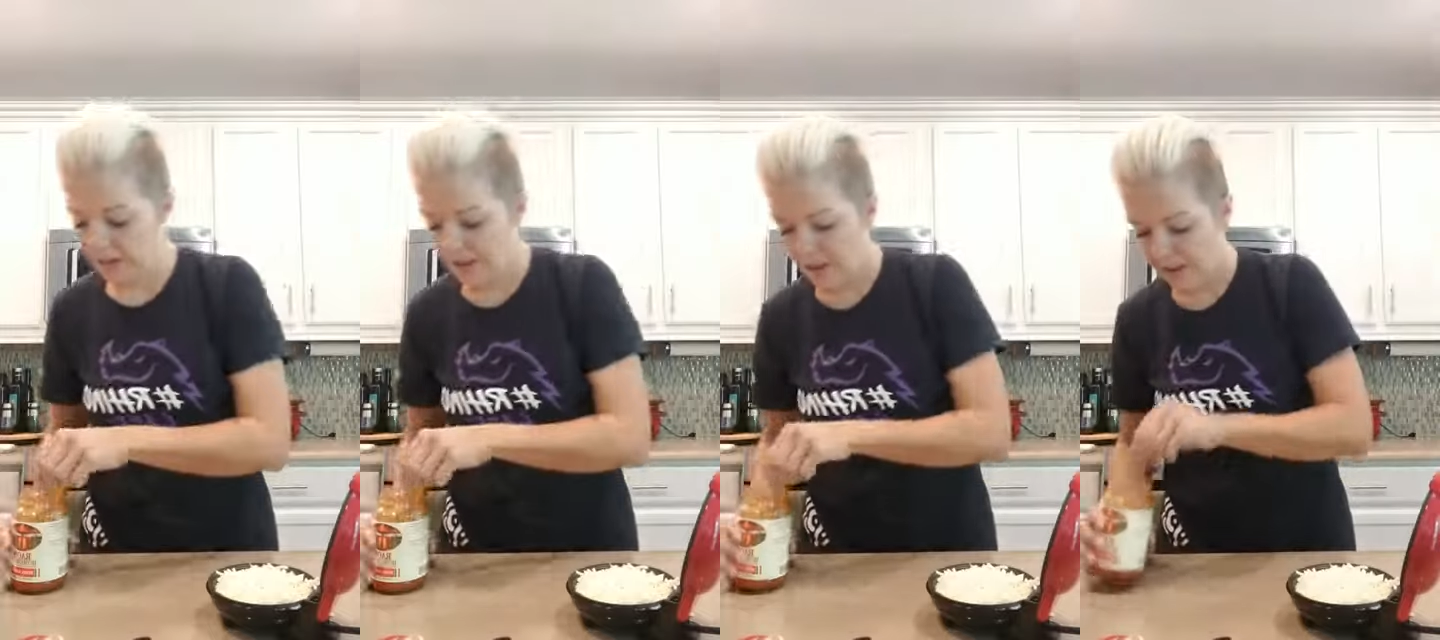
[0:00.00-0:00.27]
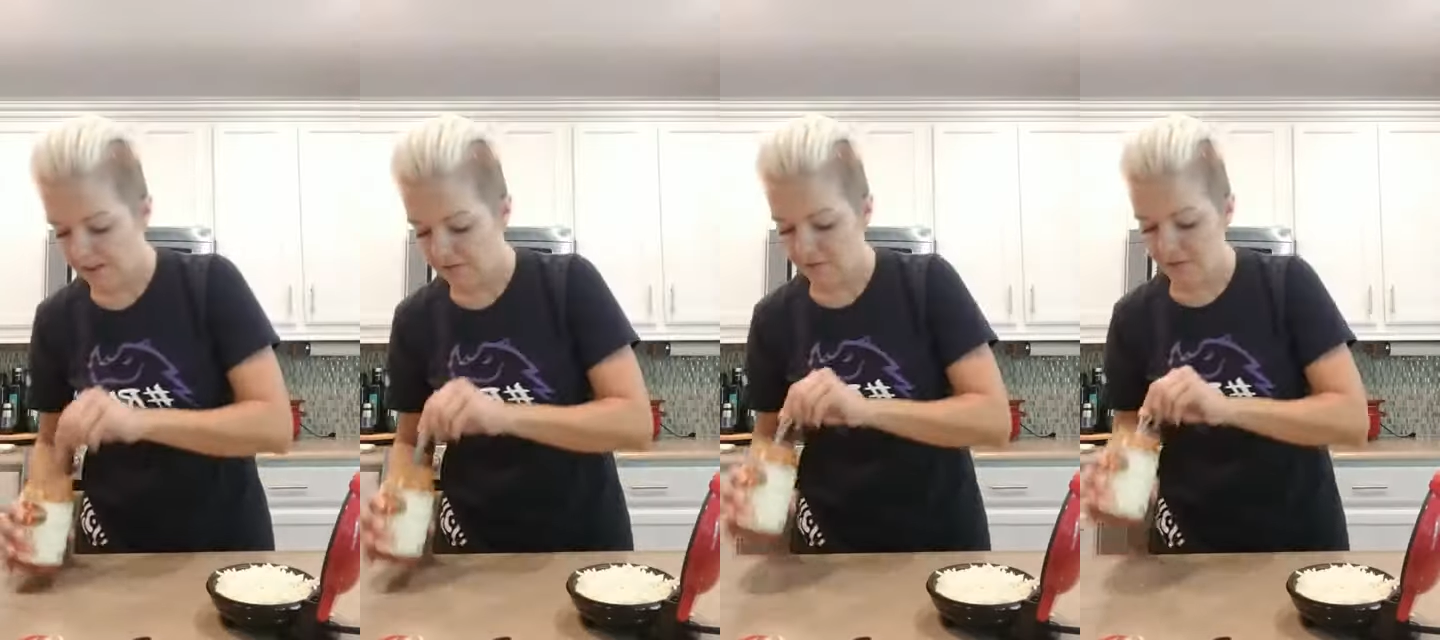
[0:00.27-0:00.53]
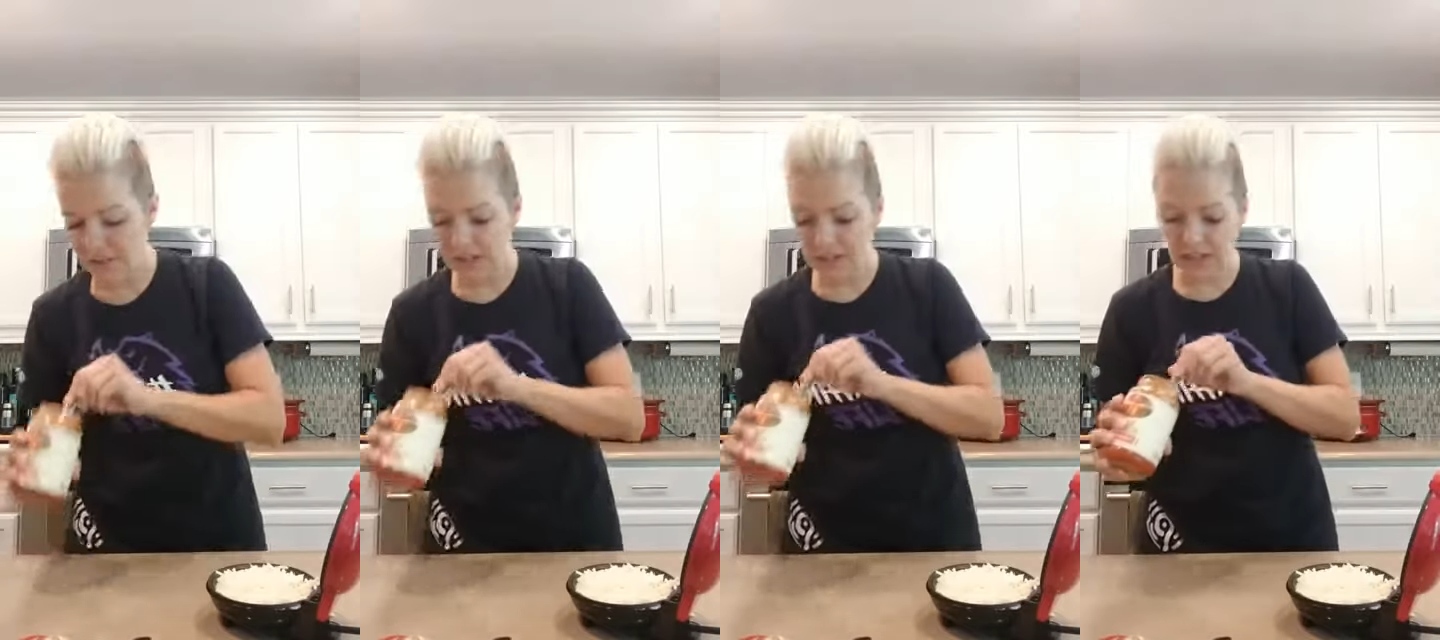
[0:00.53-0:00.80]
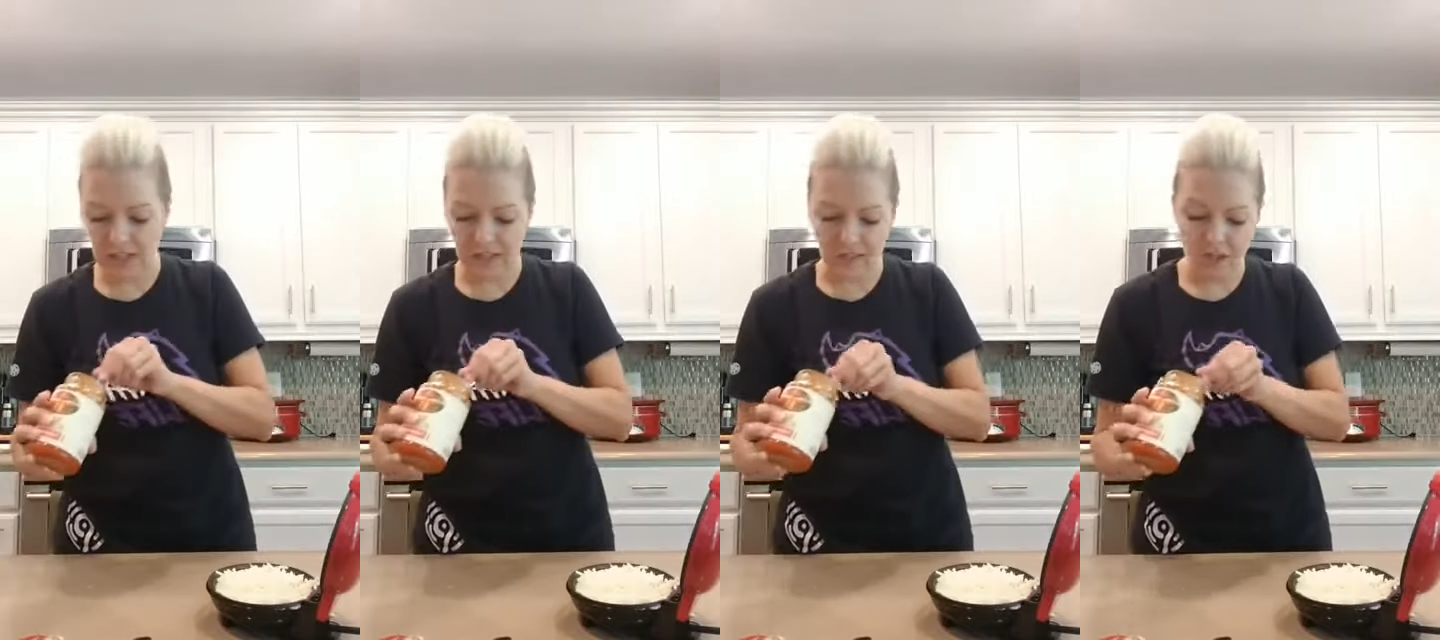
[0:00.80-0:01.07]
if there's
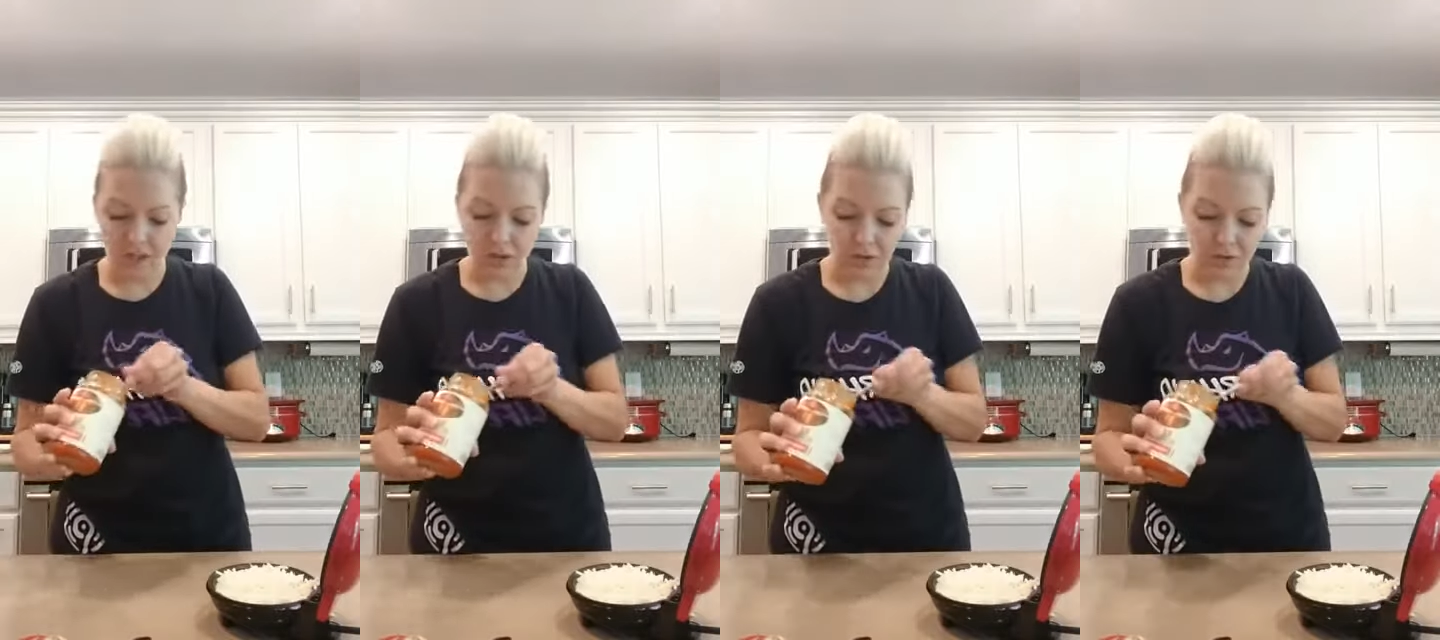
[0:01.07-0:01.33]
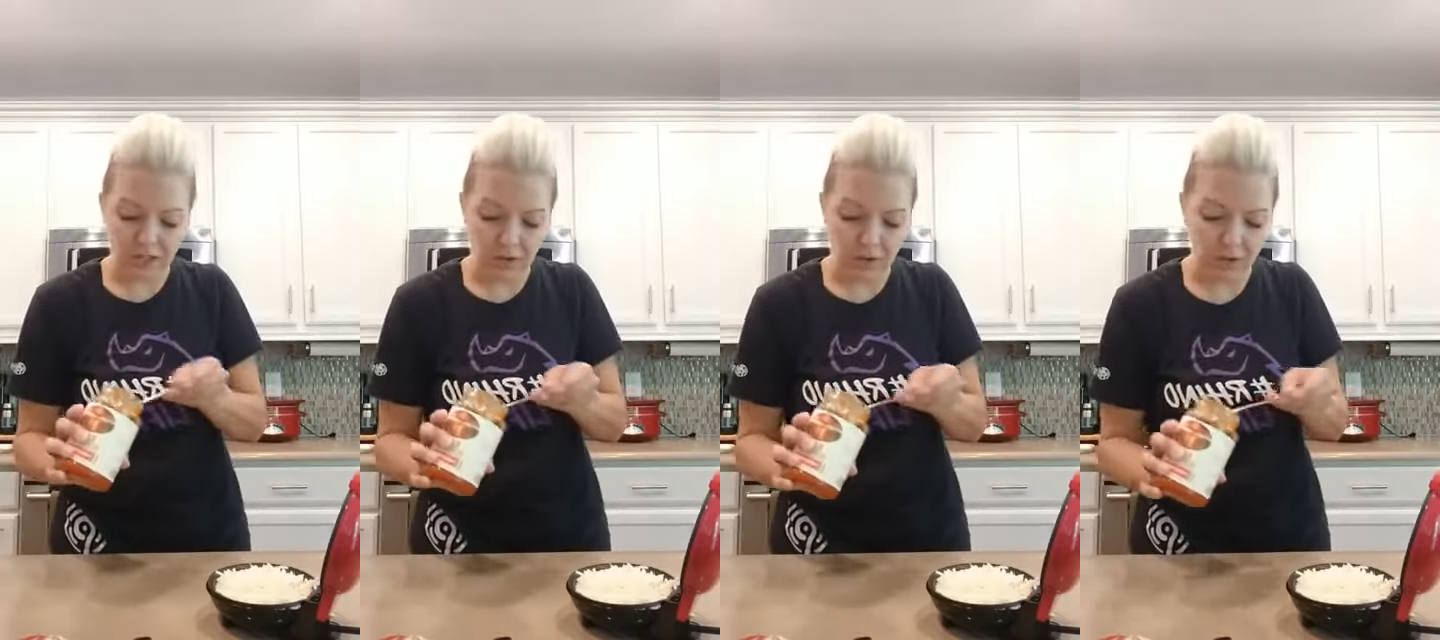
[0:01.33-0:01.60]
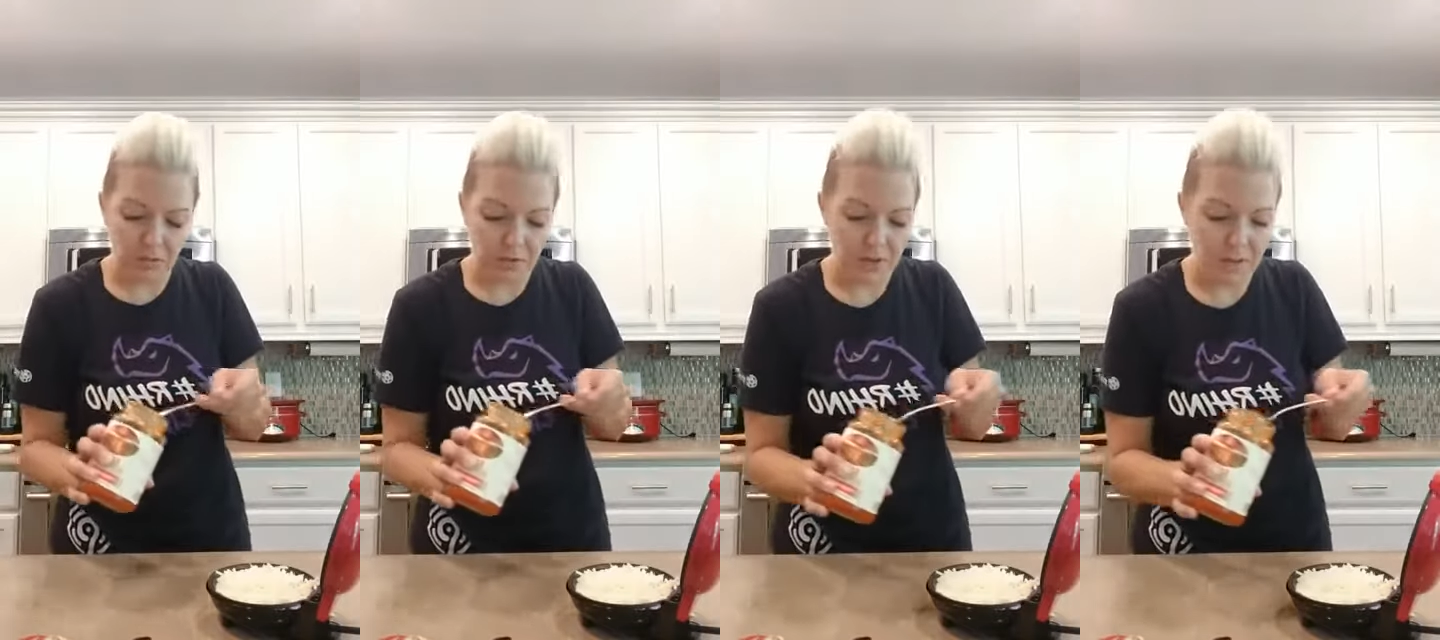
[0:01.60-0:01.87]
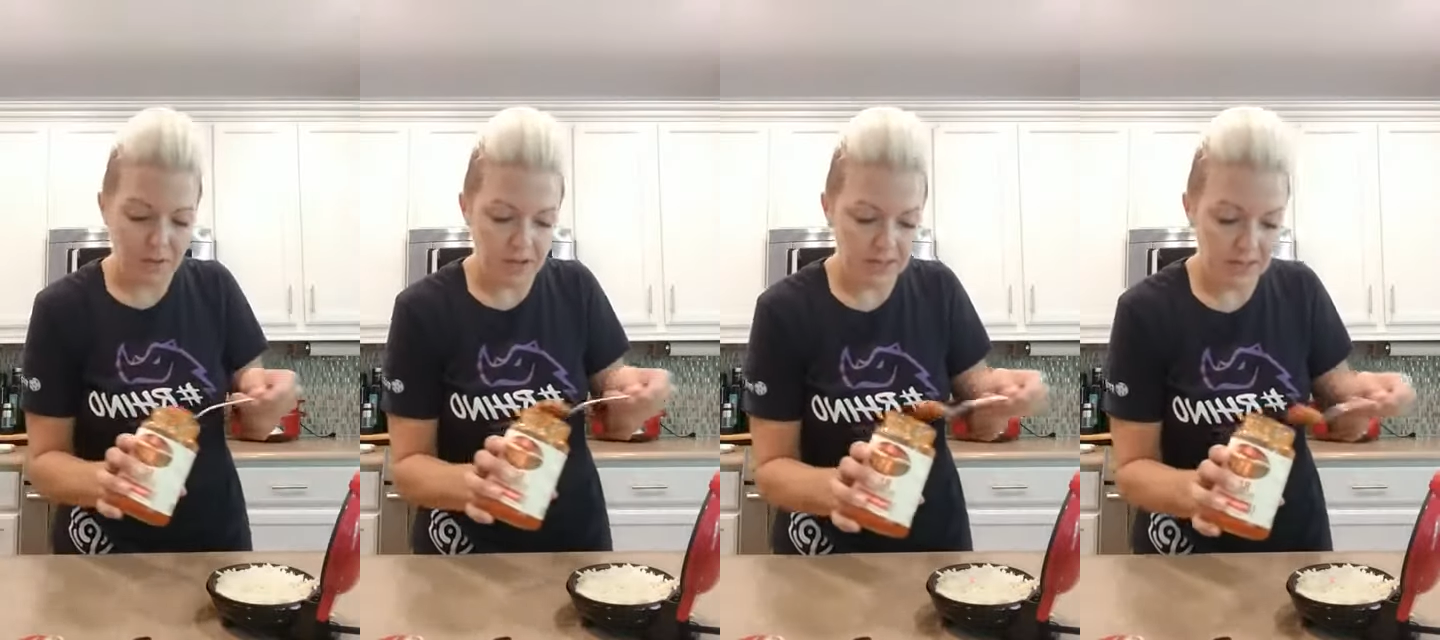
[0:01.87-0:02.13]
anything that you think would be
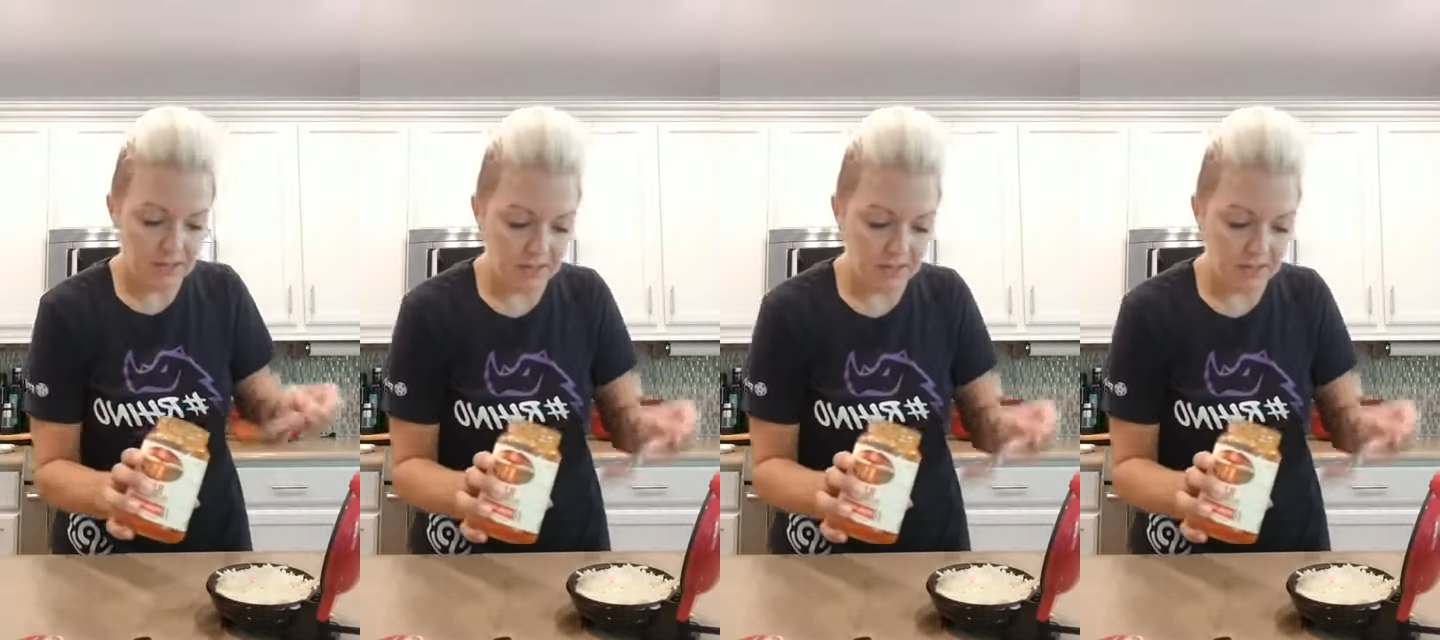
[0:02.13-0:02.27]
amazing